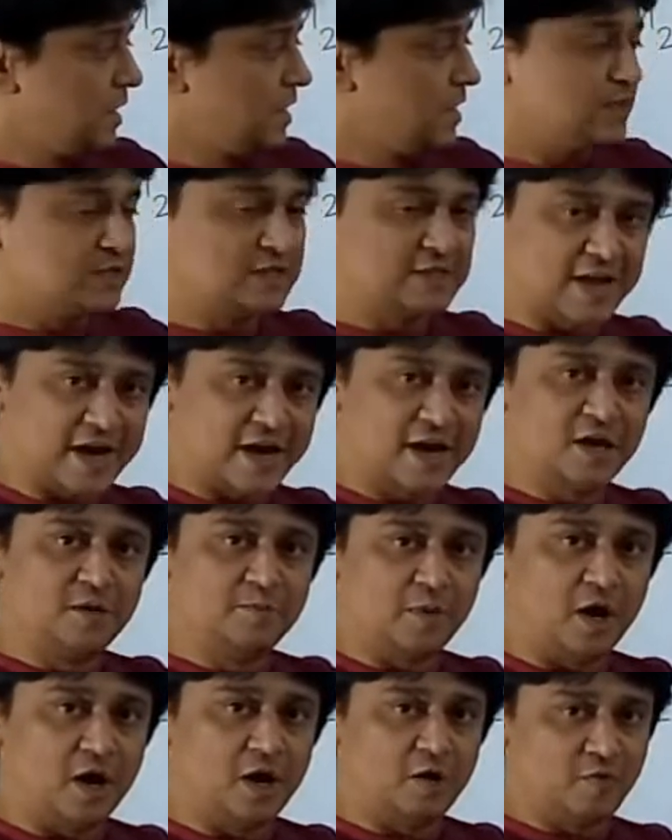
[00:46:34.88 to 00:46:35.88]
In the second
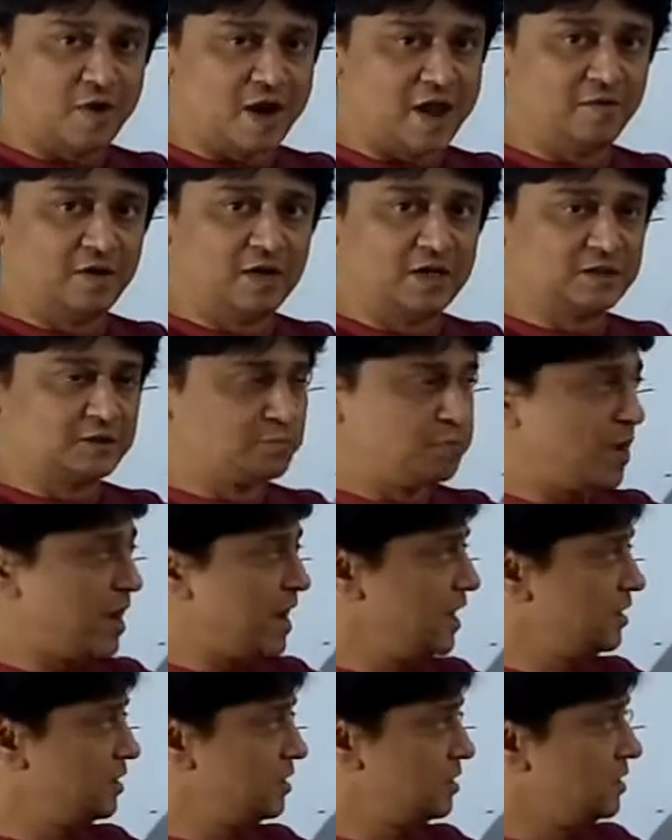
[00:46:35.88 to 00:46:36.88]
part, when I will
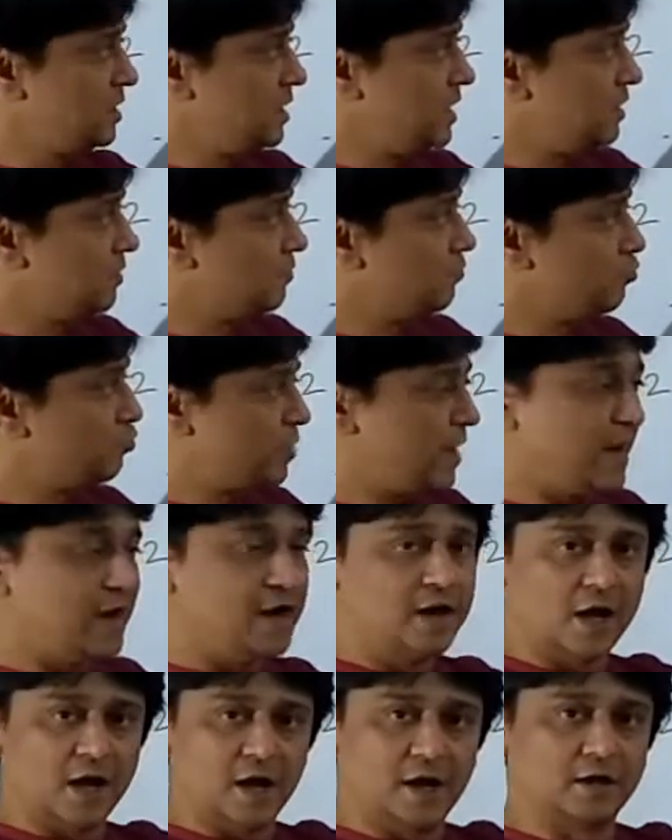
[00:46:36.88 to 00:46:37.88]
explain the
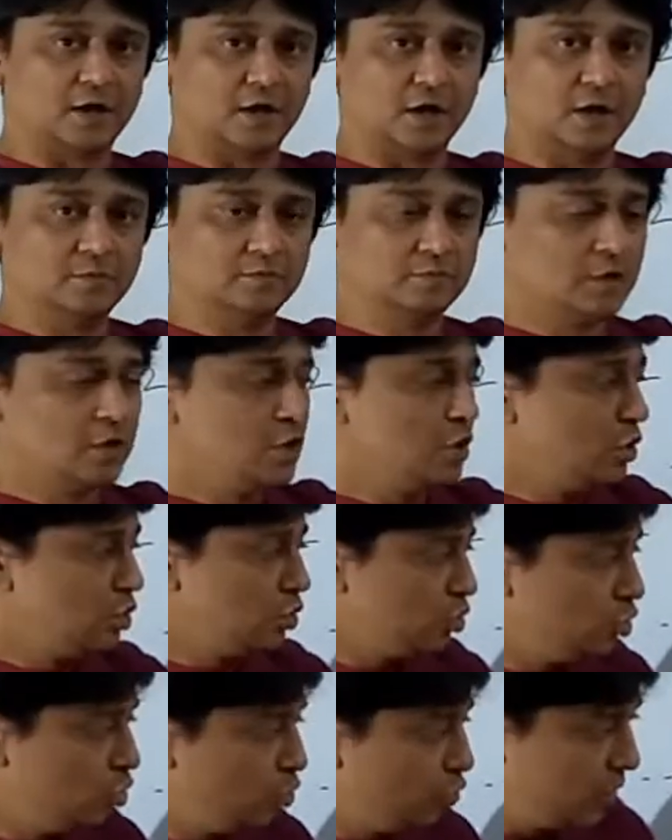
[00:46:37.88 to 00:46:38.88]
ray diagram,
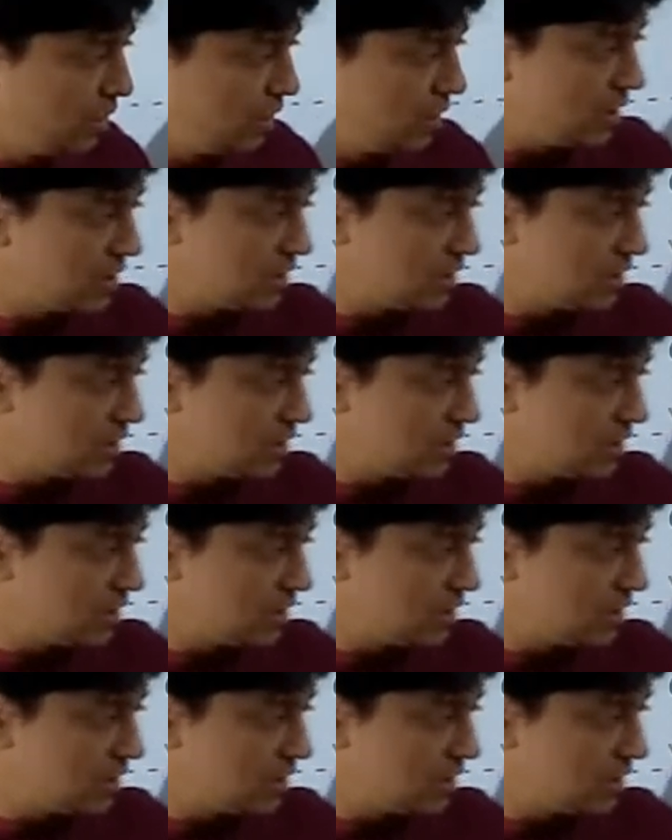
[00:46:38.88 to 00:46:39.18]
you will